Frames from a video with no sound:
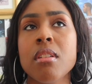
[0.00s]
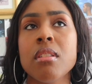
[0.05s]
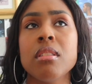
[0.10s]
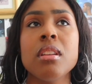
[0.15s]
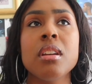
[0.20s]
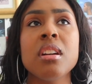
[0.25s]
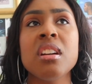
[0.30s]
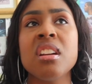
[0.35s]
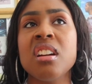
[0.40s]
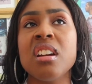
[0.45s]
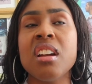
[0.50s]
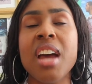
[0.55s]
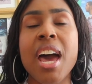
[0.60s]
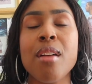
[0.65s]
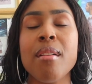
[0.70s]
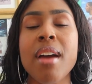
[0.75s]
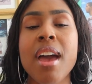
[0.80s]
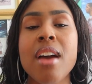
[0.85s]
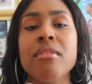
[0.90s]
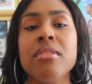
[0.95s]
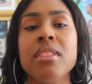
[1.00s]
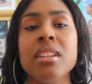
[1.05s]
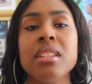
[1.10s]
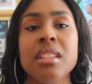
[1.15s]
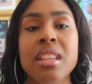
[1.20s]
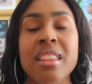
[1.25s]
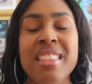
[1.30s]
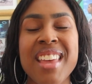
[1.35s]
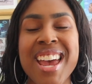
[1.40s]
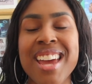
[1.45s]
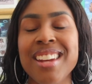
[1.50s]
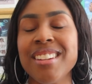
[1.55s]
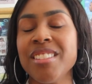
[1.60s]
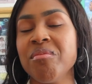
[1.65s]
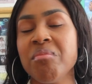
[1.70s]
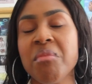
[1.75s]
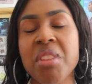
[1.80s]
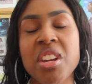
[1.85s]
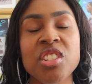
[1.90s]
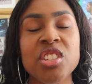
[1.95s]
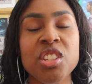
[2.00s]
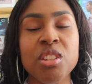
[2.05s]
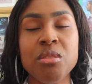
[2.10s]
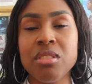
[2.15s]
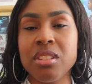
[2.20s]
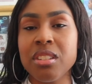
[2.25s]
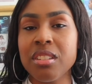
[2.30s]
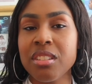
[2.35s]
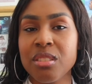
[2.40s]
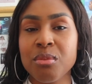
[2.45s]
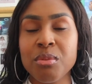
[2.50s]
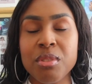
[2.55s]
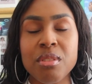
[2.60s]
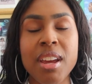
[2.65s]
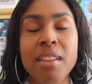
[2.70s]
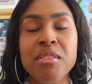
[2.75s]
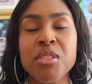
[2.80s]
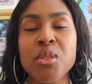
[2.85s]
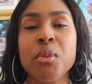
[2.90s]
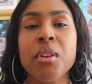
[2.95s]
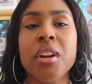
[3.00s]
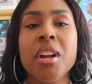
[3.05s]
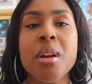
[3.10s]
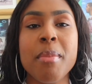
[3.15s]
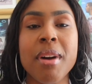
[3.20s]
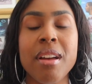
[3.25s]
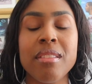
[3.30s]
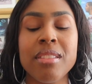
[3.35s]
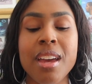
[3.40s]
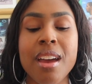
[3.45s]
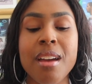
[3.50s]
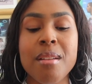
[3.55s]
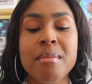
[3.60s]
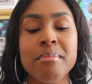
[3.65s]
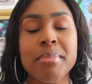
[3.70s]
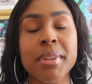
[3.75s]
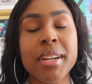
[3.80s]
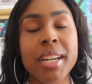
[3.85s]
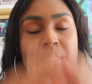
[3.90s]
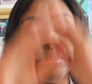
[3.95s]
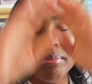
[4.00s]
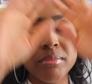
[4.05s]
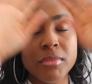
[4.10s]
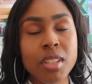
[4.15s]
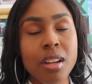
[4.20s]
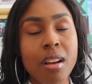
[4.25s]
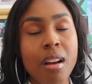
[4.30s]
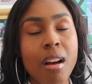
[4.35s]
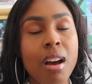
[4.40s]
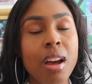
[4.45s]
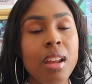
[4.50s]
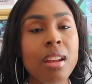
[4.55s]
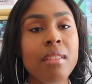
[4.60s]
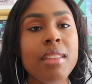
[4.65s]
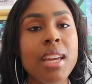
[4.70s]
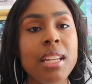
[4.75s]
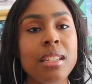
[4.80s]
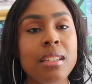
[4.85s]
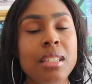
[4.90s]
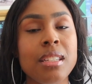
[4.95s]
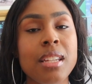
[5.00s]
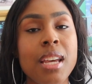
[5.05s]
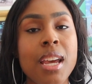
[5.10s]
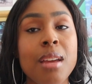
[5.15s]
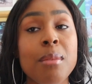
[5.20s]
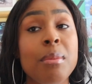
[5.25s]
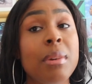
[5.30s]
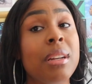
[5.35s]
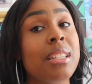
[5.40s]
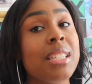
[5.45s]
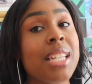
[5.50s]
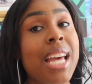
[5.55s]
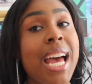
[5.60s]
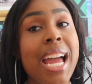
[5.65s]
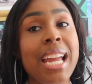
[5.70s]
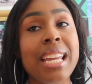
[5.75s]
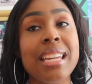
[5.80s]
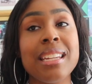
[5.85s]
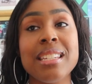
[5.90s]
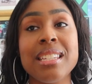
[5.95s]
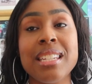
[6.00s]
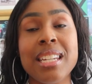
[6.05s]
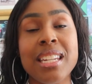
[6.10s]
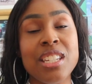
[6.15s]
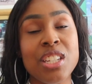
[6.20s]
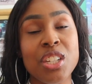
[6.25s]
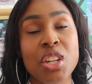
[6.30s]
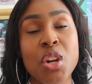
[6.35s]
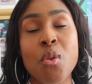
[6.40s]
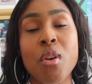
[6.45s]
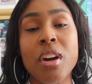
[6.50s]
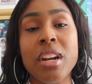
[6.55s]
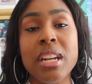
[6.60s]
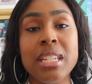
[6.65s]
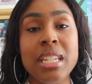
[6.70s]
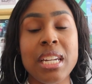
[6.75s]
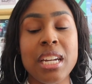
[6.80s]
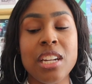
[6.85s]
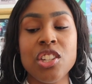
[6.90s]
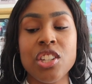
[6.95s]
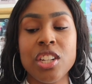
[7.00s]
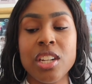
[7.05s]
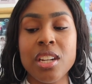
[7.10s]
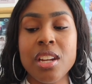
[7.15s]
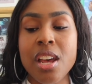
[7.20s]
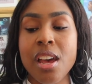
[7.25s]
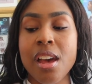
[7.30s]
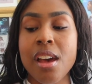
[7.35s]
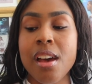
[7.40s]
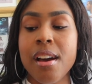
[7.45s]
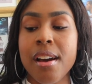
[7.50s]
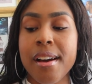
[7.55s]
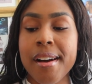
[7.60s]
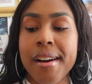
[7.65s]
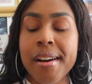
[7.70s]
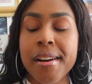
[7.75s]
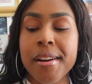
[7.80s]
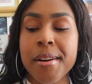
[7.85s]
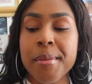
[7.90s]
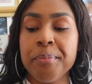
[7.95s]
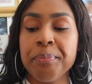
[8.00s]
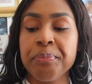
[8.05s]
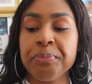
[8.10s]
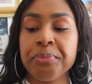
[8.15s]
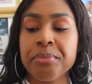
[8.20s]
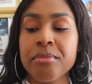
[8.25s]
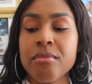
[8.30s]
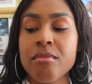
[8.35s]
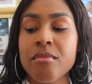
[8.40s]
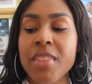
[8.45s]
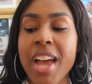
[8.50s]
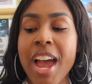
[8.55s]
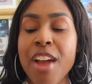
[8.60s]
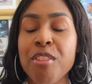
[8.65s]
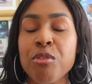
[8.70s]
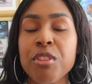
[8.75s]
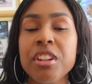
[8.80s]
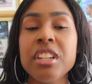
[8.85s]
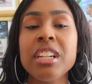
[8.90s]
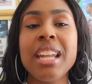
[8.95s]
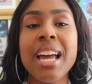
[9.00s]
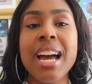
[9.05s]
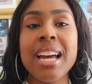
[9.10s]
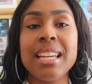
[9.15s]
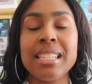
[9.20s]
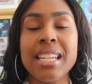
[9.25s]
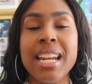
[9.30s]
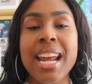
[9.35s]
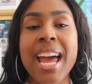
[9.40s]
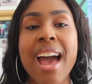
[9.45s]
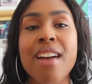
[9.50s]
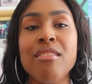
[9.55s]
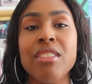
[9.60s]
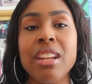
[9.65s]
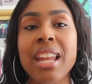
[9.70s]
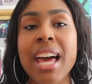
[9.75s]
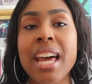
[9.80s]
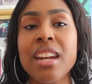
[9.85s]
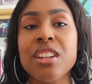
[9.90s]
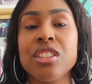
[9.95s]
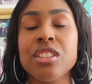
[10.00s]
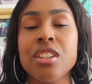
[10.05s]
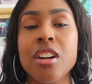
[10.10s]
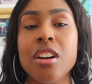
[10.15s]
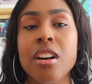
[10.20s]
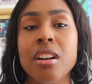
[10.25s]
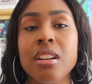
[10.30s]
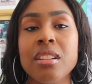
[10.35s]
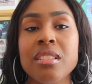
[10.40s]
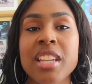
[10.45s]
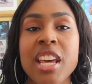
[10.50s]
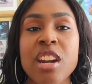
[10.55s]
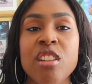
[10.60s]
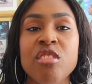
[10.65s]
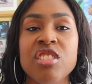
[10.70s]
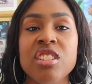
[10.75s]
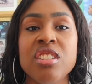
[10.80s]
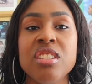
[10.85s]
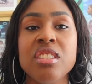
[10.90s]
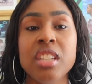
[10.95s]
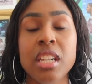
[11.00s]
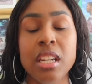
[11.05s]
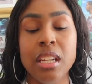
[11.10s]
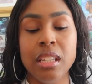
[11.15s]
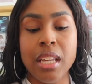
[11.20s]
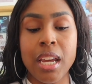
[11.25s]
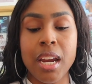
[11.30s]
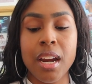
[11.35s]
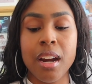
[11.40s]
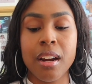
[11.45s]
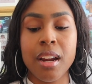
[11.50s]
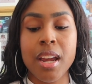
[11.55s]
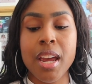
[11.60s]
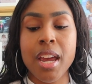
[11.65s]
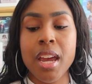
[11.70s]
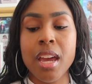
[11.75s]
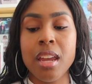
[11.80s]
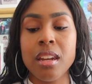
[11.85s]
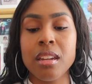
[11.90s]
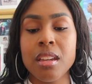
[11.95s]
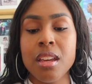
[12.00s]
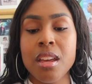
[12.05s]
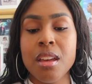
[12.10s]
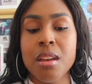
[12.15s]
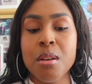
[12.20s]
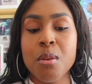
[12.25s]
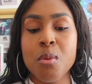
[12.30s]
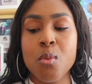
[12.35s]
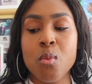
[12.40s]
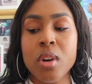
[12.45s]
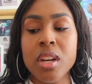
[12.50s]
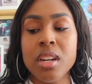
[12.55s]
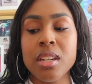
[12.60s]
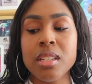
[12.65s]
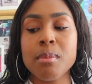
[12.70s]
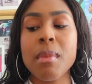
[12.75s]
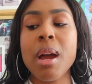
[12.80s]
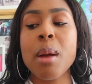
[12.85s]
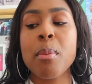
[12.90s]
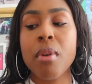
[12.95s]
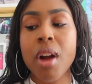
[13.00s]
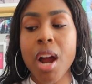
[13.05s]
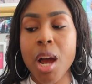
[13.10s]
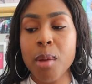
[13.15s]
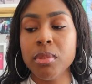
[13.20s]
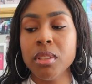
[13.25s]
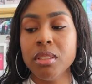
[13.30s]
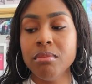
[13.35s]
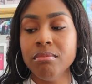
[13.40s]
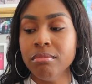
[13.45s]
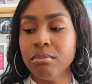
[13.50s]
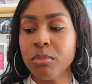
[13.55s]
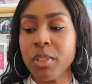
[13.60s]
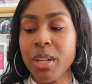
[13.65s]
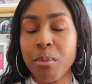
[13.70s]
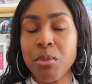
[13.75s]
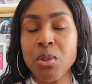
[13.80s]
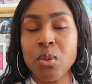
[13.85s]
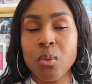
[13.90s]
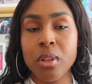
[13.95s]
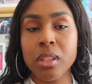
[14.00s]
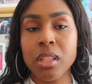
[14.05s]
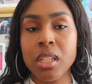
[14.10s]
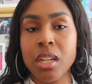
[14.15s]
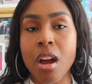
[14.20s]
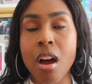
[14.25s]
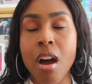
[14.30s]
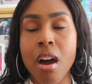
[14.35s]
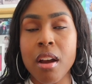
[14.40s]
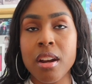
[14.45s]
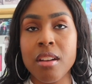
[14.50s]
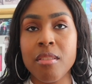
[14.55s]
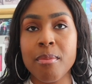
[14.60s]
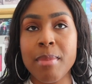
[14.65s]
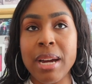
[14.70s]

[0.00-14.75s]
I don't have this and that excuses. We don't have to worry about that. But all of that to say, because I can tend to go on a tangent, I realize that I have a lot of songs that are just sitting there. And what is my problem when I'm doing an audit of